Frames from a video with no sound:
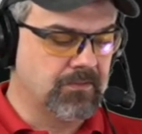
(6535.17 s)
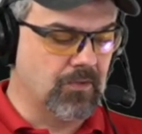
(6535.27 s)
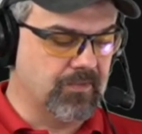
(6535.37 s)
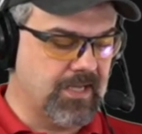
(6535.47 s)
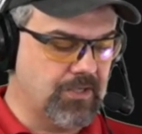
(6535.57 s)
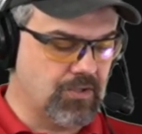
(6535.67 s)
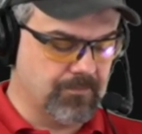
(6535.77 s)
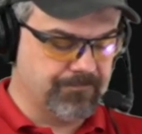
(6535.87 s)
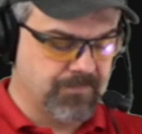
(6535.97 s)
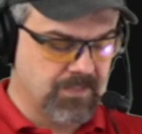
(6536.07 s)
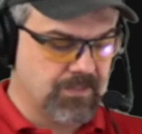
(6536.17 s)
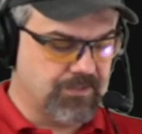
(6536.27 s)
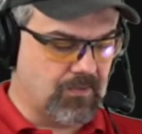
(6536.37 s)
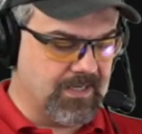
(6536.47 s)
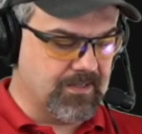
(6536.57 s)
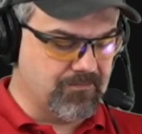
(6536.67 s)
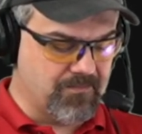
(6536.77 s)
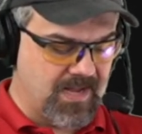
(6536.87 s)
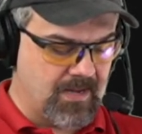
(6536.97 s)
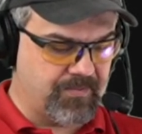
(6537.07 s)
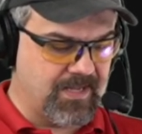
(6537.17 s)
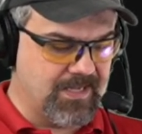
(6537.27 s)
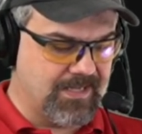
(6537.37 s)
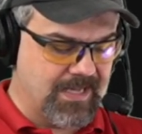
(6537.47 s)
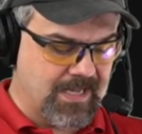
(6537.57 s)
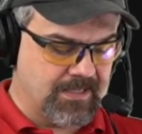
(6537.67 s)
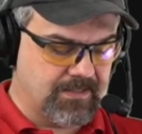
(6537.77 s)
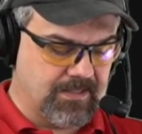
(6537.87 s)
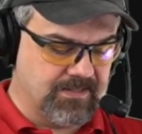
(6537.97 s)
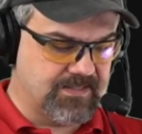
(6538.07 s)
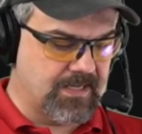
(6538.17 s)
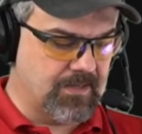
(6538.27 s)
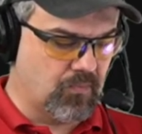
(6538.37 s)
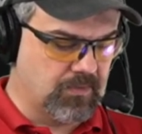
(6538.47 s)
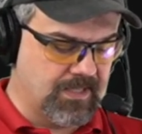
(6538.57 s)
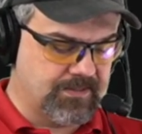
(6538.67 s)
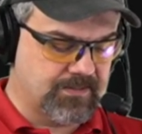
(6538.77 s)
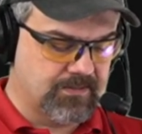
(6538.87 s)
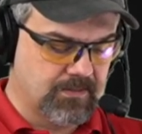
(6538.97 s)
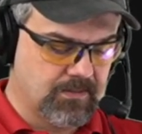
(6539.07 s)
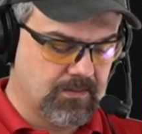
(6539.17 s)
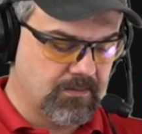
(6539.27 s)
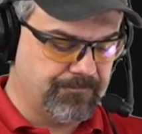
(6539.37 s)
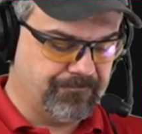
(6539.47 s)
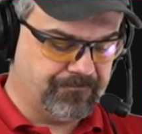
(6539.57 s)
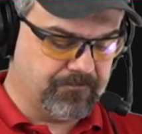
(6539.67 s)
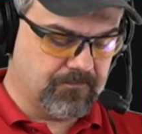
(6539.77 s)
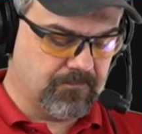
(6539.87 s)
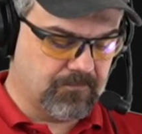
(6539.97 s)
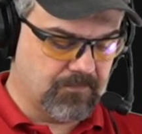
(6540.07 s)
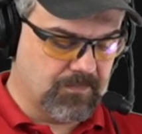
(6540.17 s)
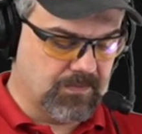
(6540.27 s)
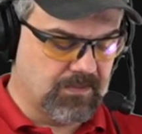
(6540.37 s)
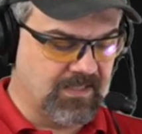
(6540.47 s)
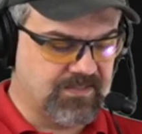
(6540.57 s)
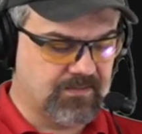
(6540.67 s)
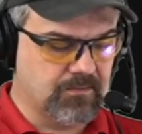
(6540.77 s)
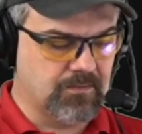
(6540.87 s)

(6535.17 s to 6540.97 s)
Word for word: location. So I can map a get and say, well, let's, let's,